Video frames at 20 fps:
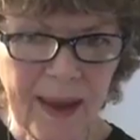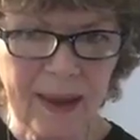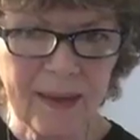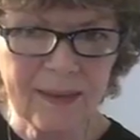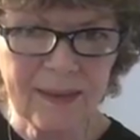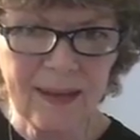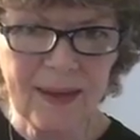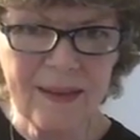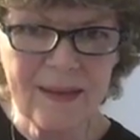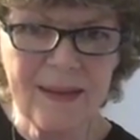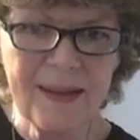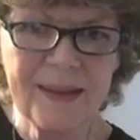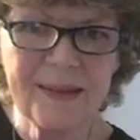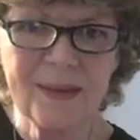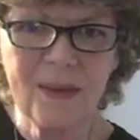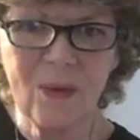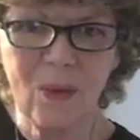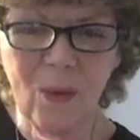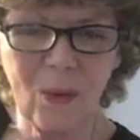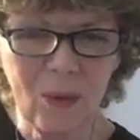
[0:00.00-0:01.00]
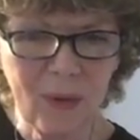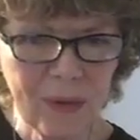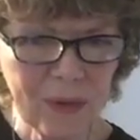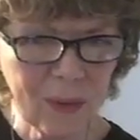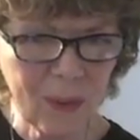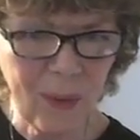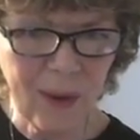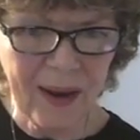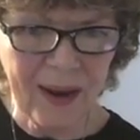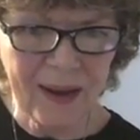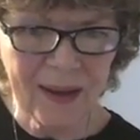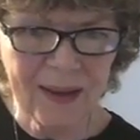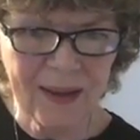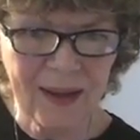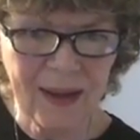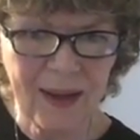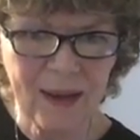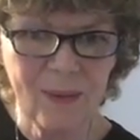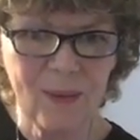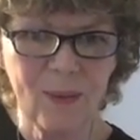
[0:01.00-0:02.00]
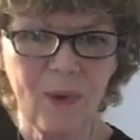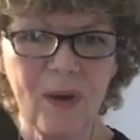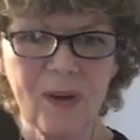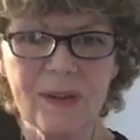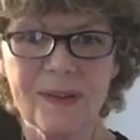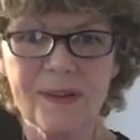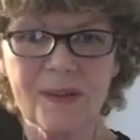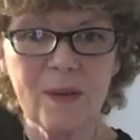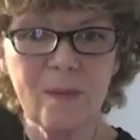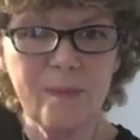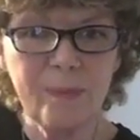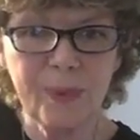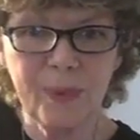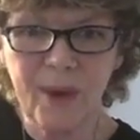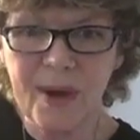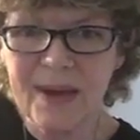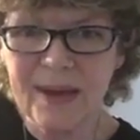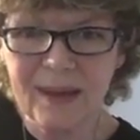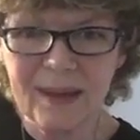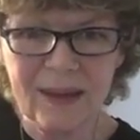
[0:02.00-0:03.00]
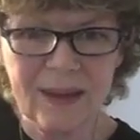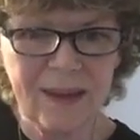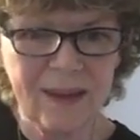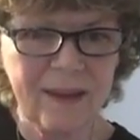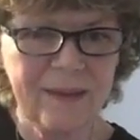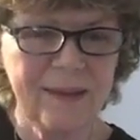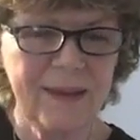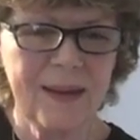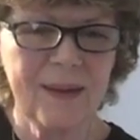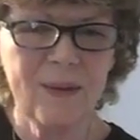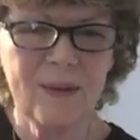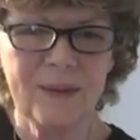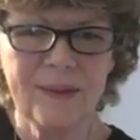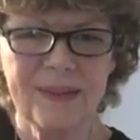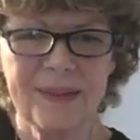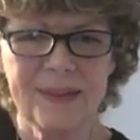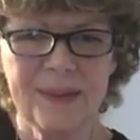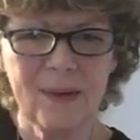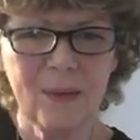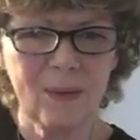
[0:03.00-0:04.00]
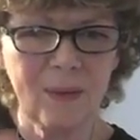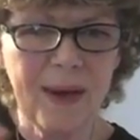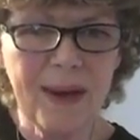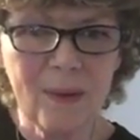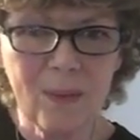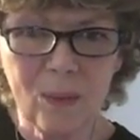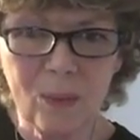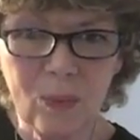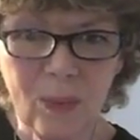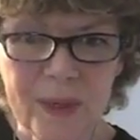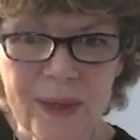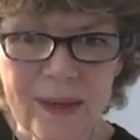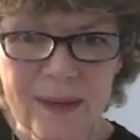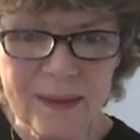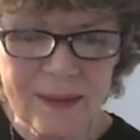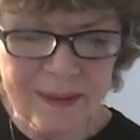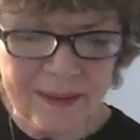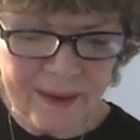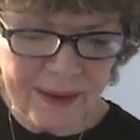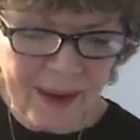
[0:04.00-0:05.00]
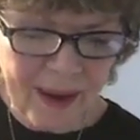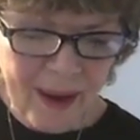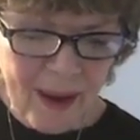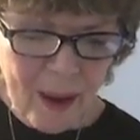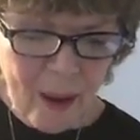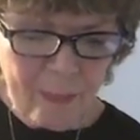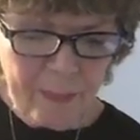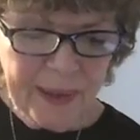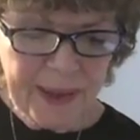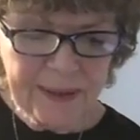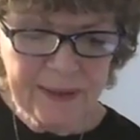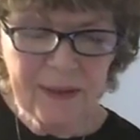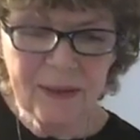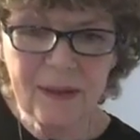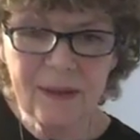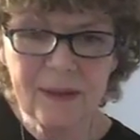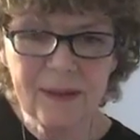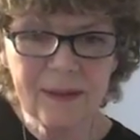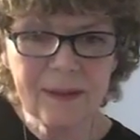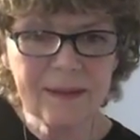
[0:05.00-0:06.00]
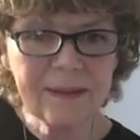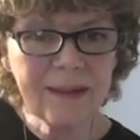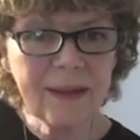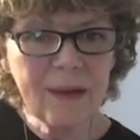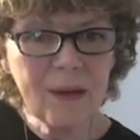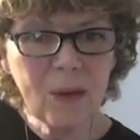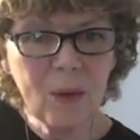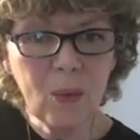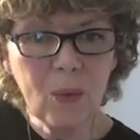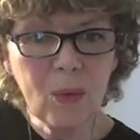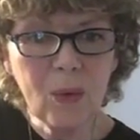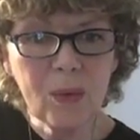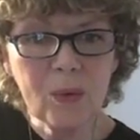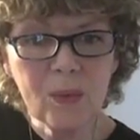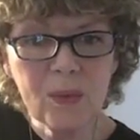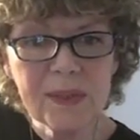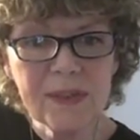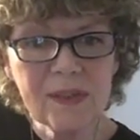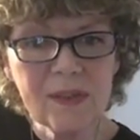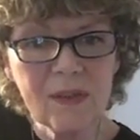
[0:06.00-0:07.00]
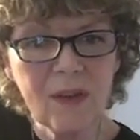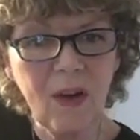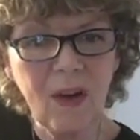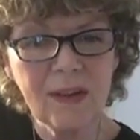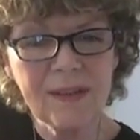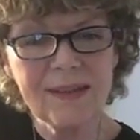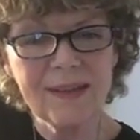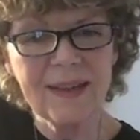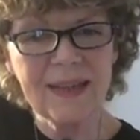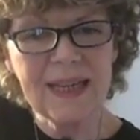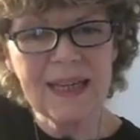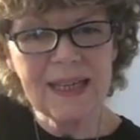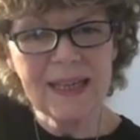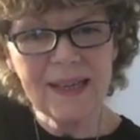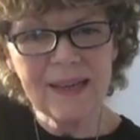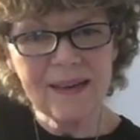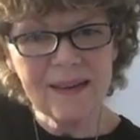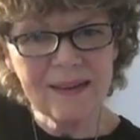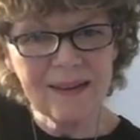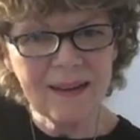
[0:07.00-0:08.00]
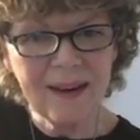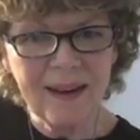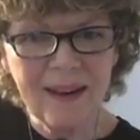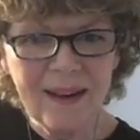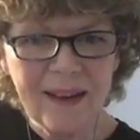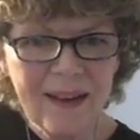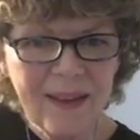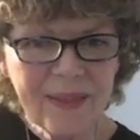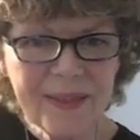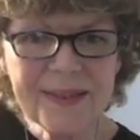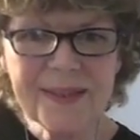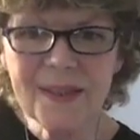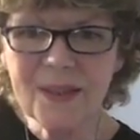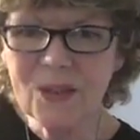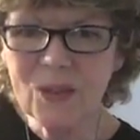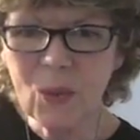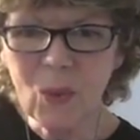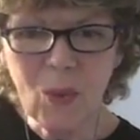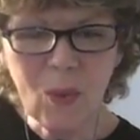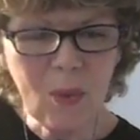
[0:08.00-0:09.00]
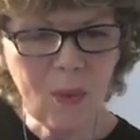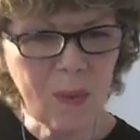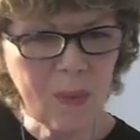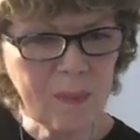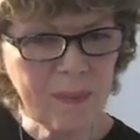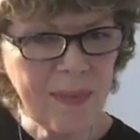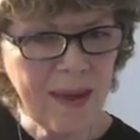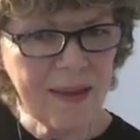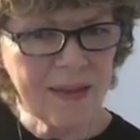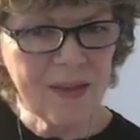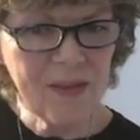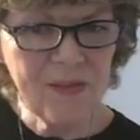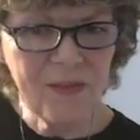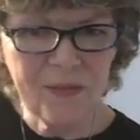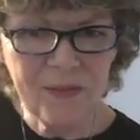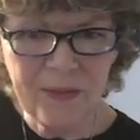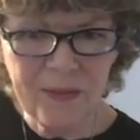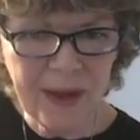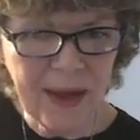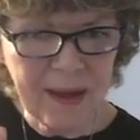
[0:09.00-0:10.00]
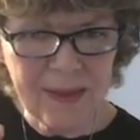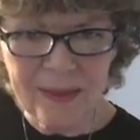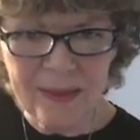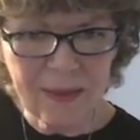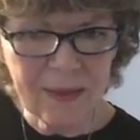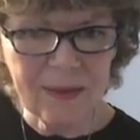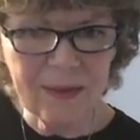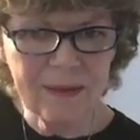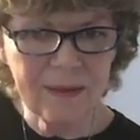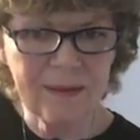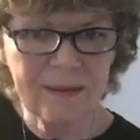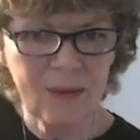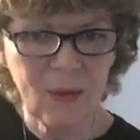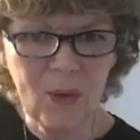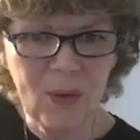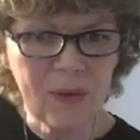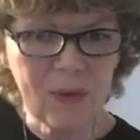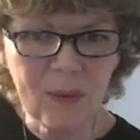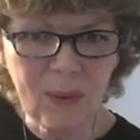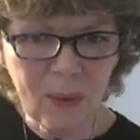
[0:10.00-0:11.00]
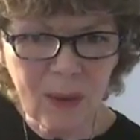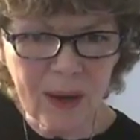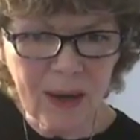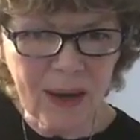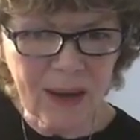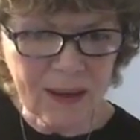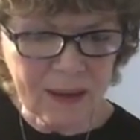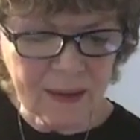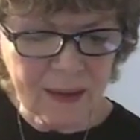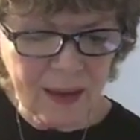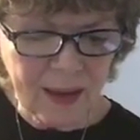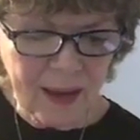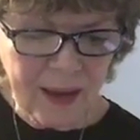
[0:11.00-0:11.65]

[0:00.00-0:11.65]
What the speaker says: and then there's an earthquake, and rocks are breaking, and there's a great wind. But the Lord was not in the storm and the earthquake.